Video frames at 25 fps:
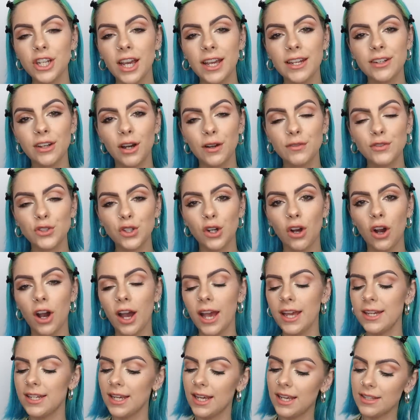shade I've
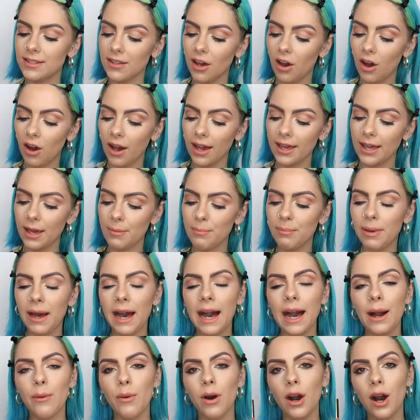tried is I
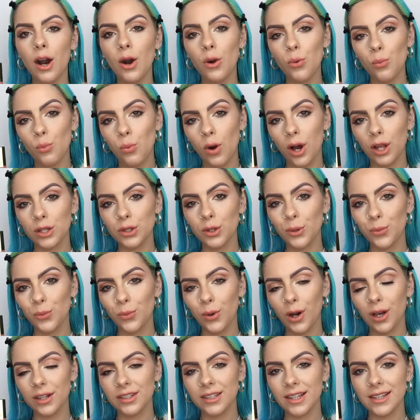Empower
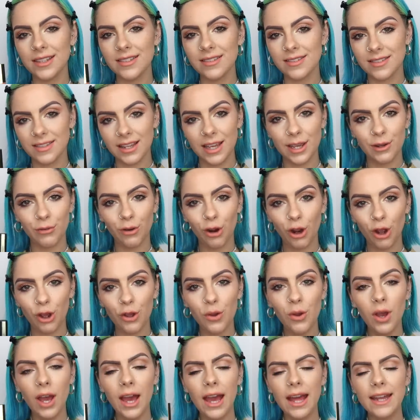
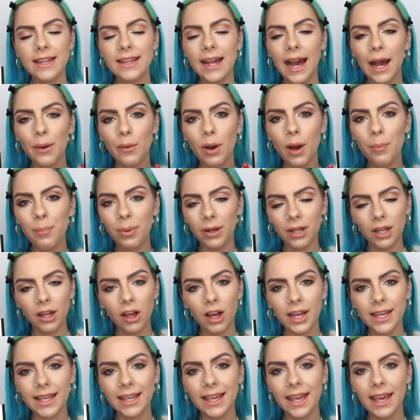110. Now,
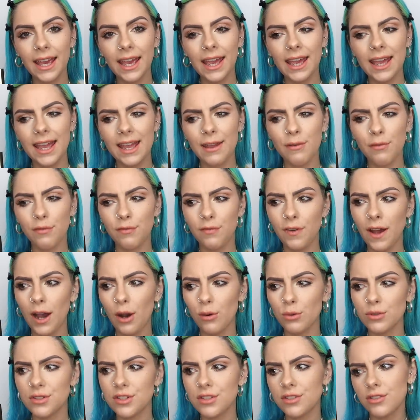applying it, it
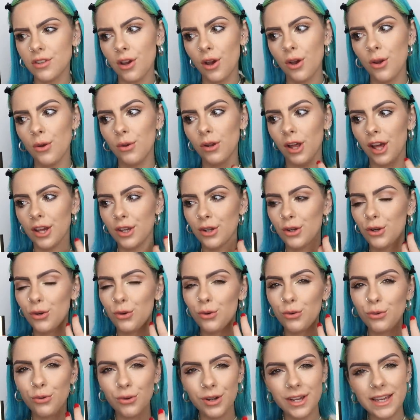felt so like
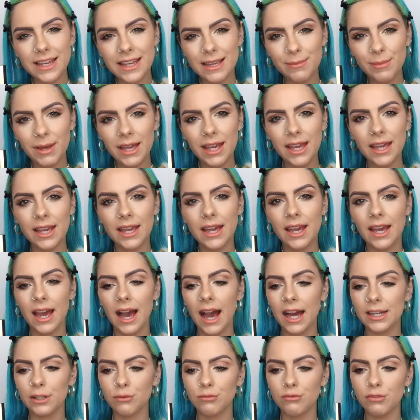creamy. It
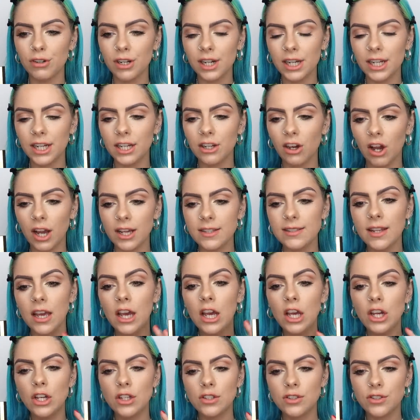had a really nice
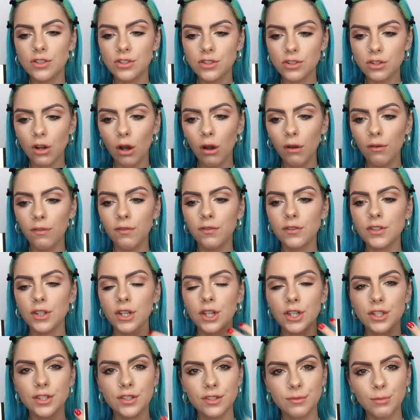soft,
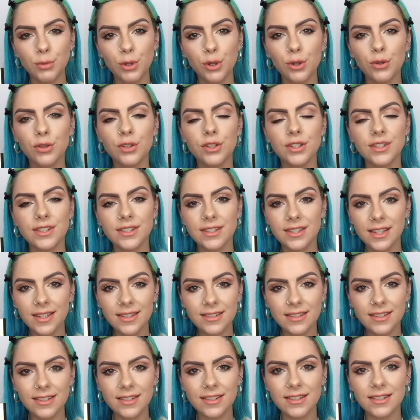smooth
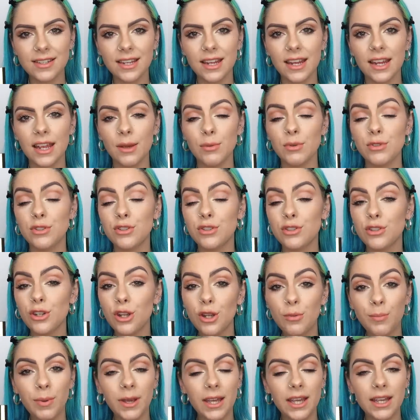consistency. It was
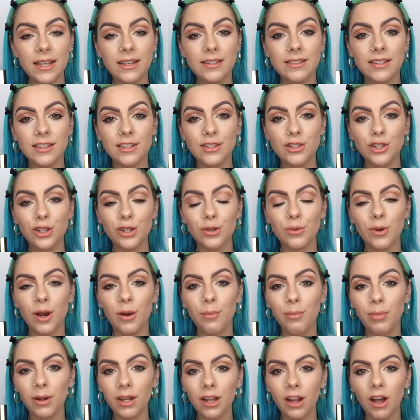super easy to
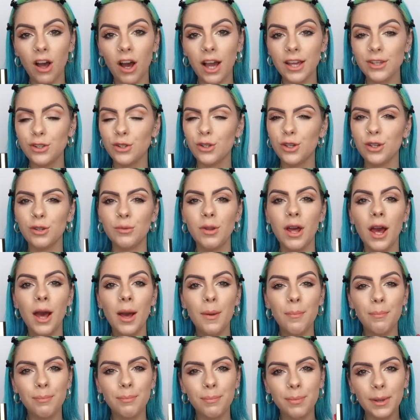apply. You could
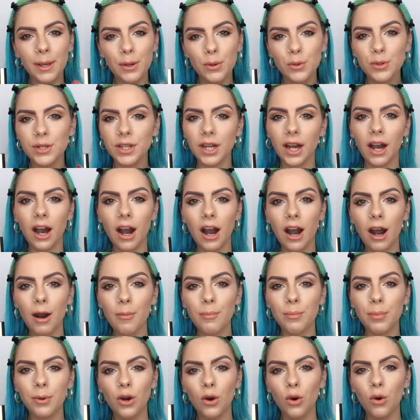build it
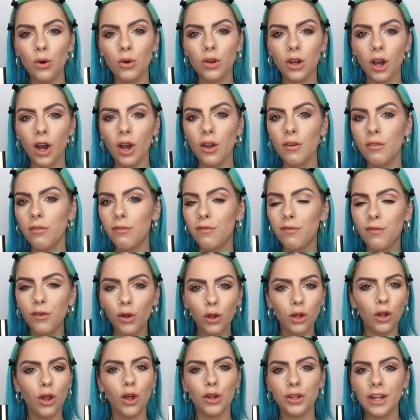up or go
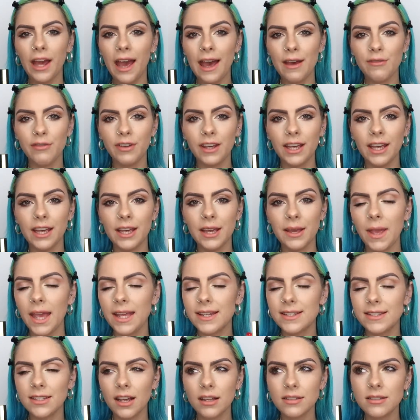full on heavy.
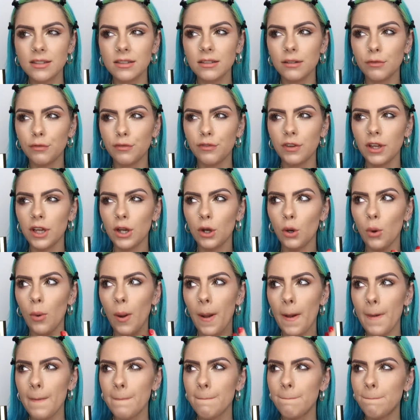It doesn't
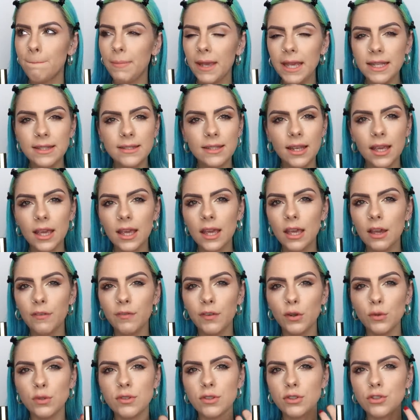feel bitty.
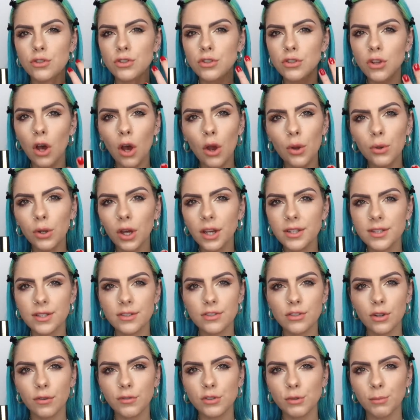It feels so nice
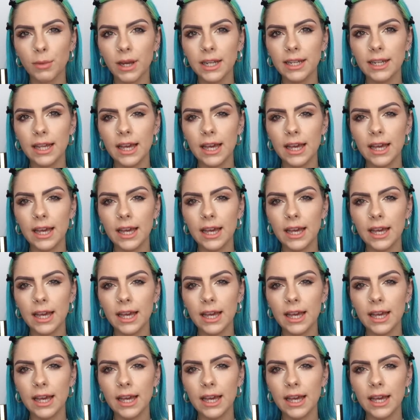and soft on my